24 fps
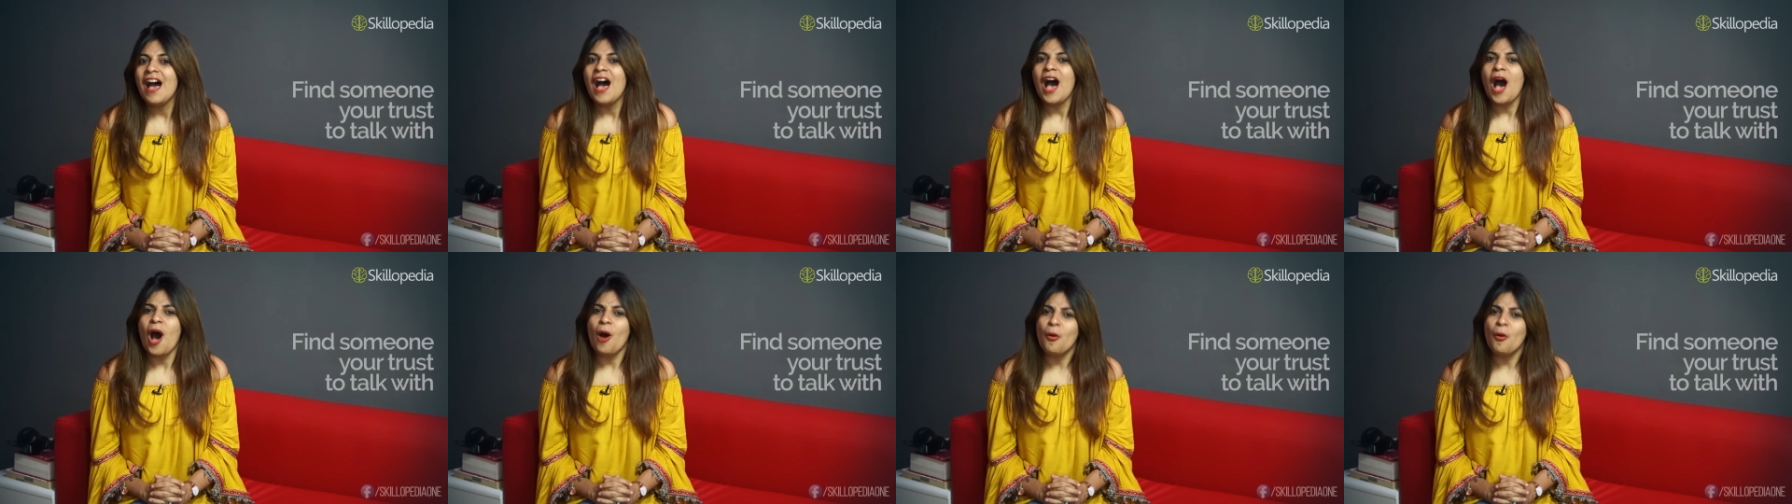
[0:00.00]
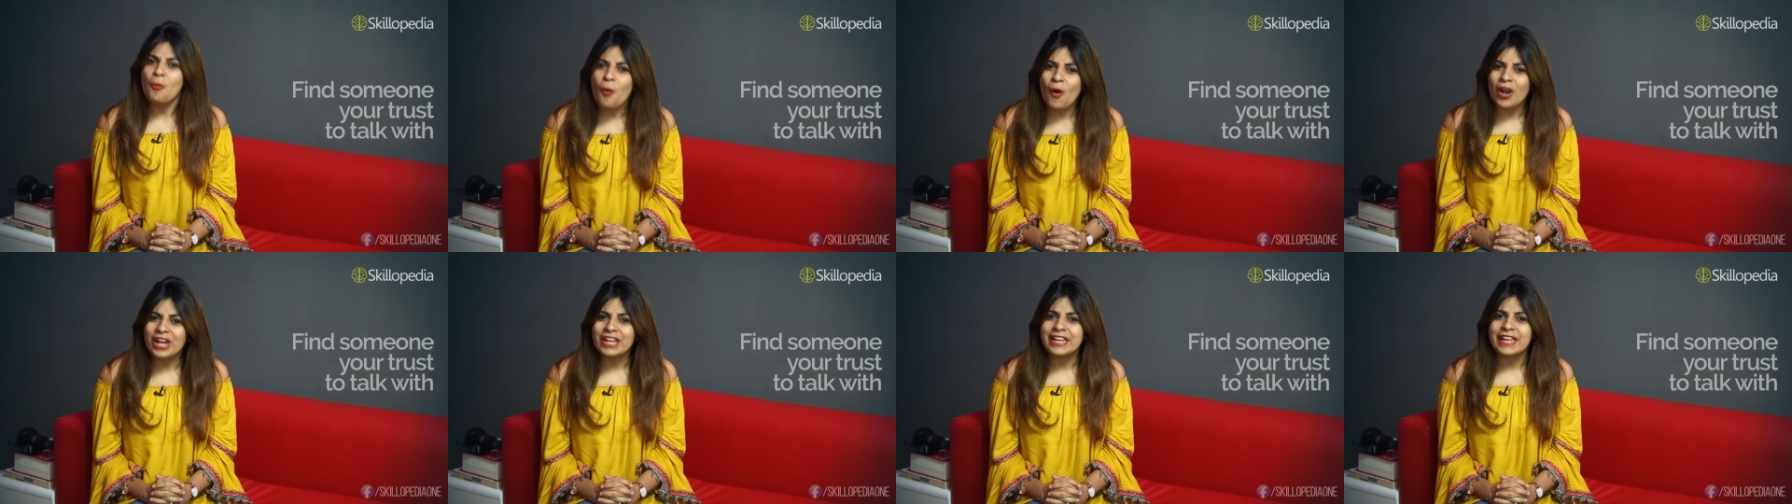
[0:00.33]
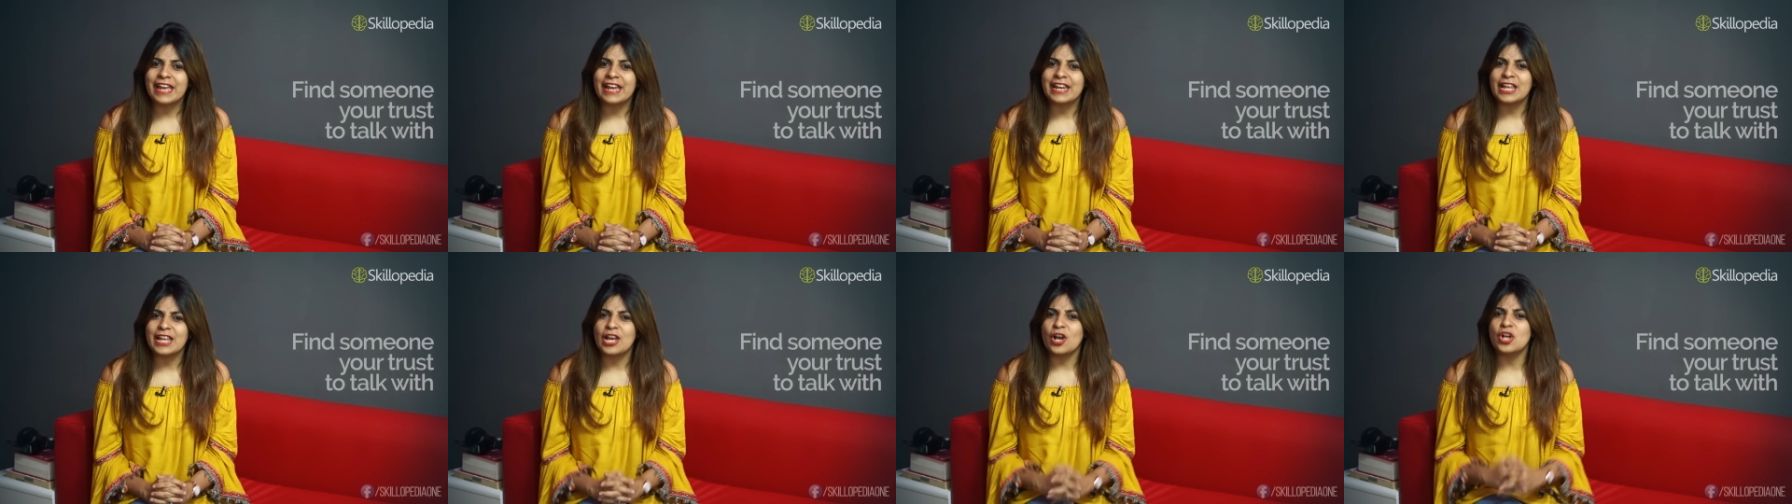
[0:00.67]
Avoid
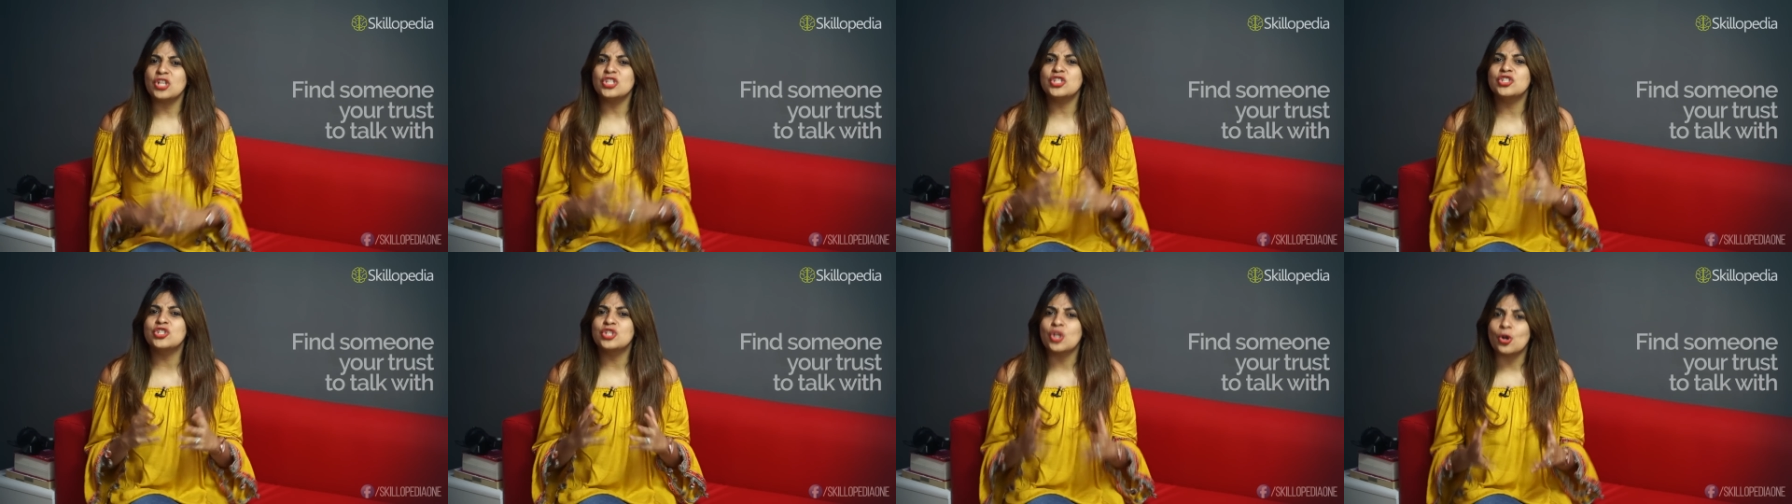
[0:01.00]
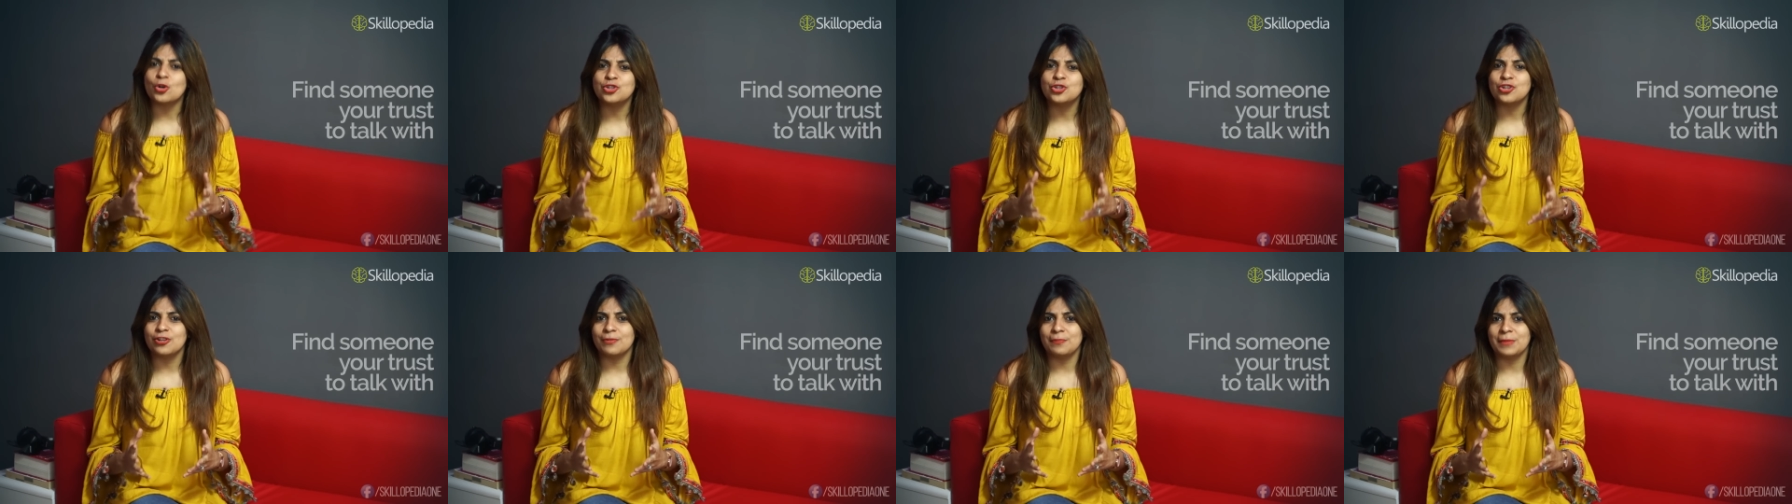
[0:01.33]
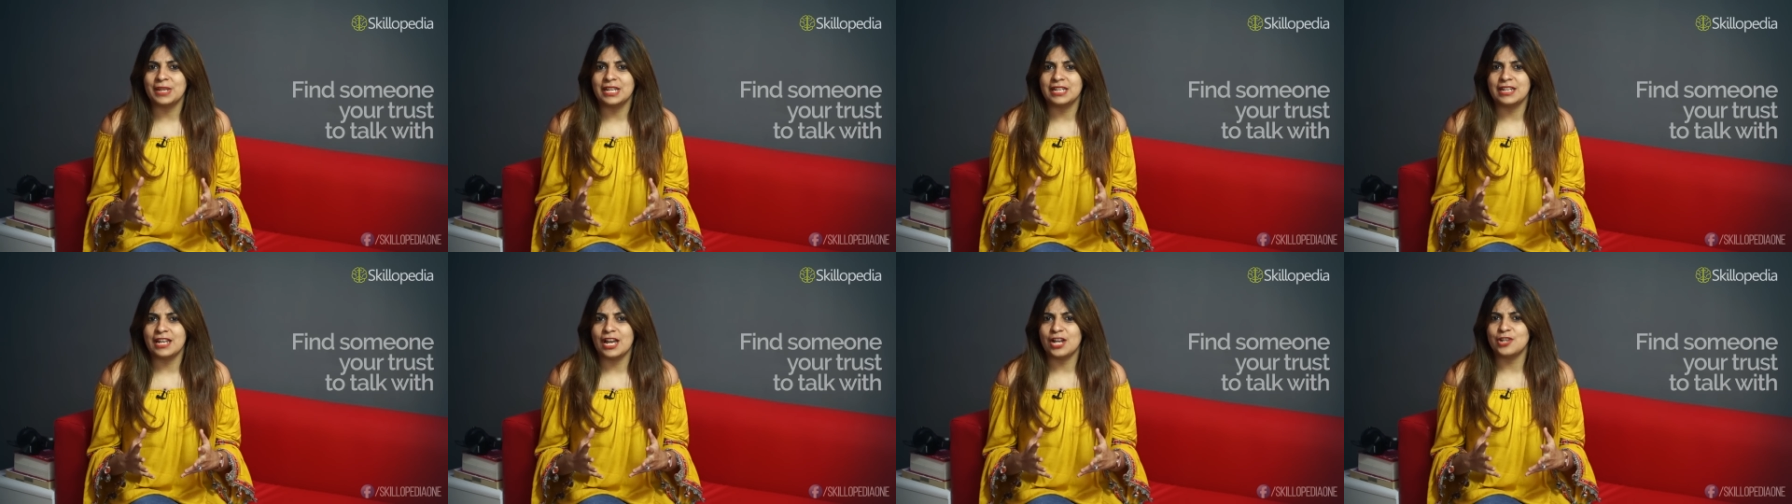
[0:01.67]
getting on social
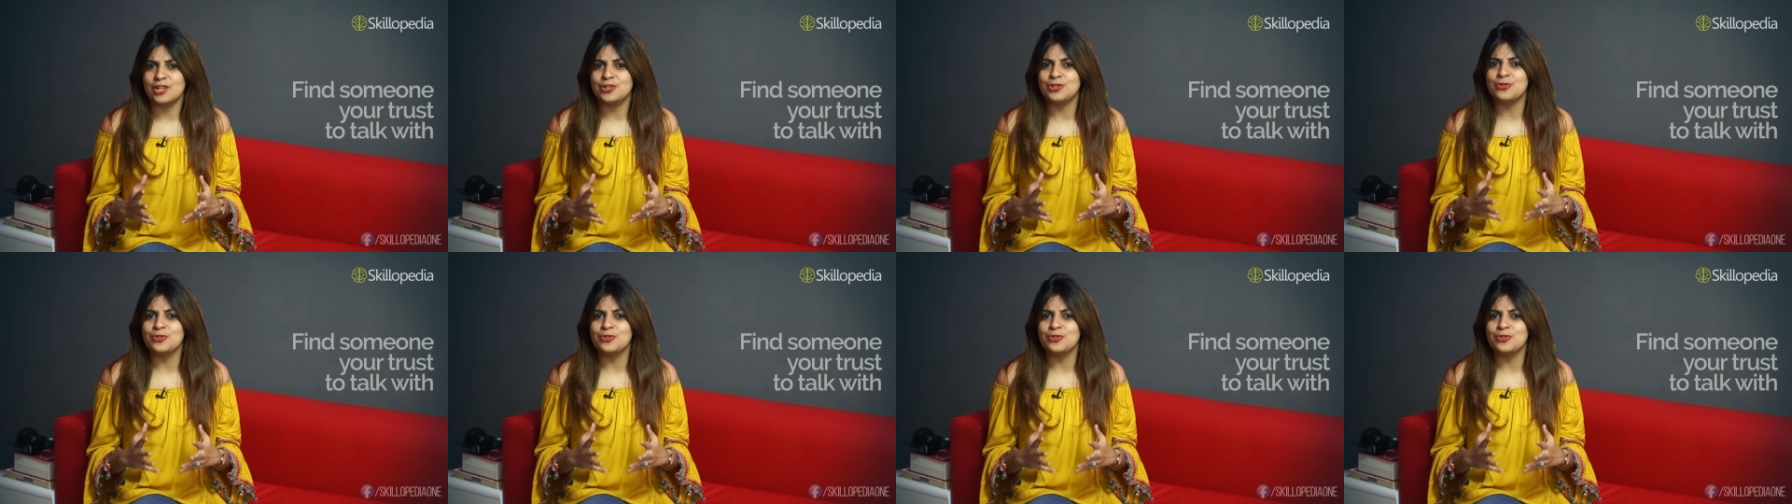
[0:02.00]
media